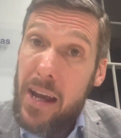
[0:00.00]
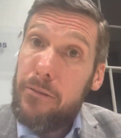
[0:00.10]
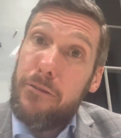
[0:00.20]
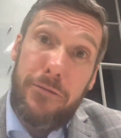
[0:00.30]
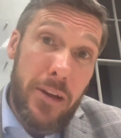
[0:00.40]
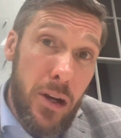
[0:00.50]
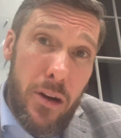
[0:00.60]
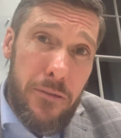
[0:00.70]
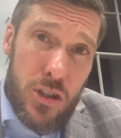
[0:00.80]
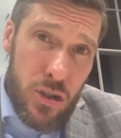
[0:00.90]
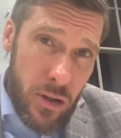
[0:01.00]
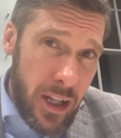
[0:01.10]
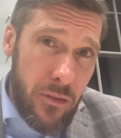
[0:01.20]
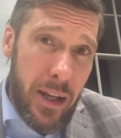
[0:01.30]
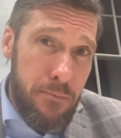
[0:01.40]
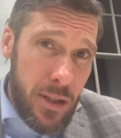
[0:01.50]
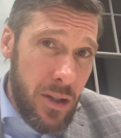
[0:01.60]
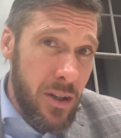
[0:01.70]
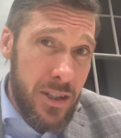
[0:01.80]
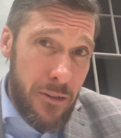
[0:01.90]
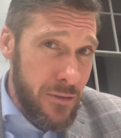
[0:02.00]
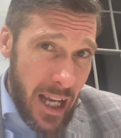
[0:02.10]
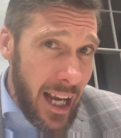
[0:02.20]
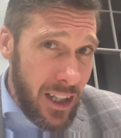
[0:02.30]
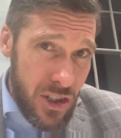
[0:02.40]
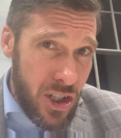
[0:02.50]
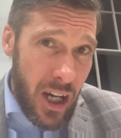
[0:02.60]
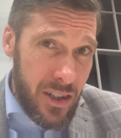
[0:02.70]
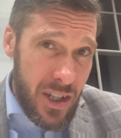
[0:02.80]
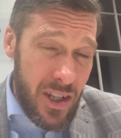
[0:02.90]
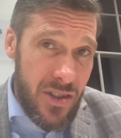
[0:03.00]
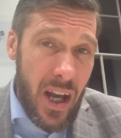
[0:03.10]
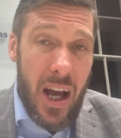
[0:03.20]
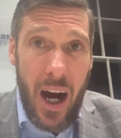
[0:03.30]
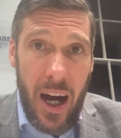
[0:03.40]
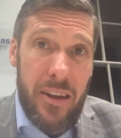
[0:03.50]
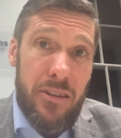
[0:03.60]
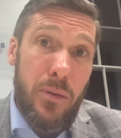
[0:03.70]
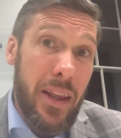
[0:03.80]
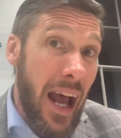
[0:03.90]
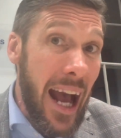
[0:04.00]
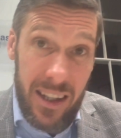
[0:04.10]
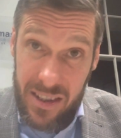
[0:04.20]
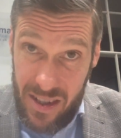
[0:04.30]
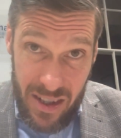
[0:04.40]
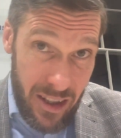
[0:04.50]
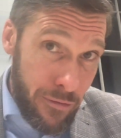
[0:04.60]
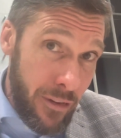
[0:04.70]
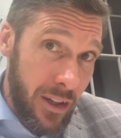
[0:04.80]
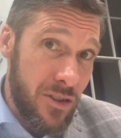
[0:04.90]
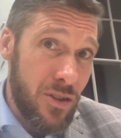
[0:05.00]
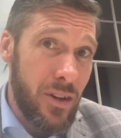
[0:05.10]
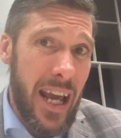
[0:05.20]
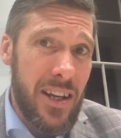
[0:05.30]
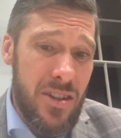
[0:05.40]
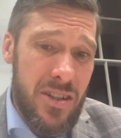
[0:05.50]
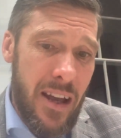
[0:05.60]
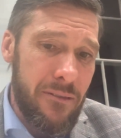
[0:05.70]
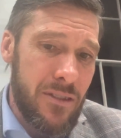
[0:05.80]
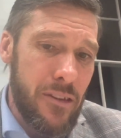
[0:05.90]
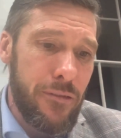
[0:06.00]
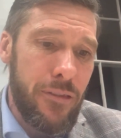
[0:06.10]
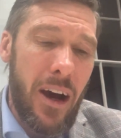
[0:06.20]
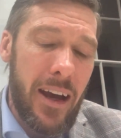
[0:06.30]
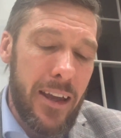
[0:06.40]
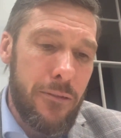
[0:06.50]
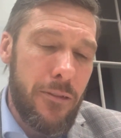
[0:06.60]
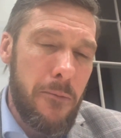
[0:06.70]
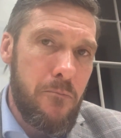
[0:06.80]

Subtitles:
for fear of triggering punitive tax charges, either when accessing the funds or at age 75.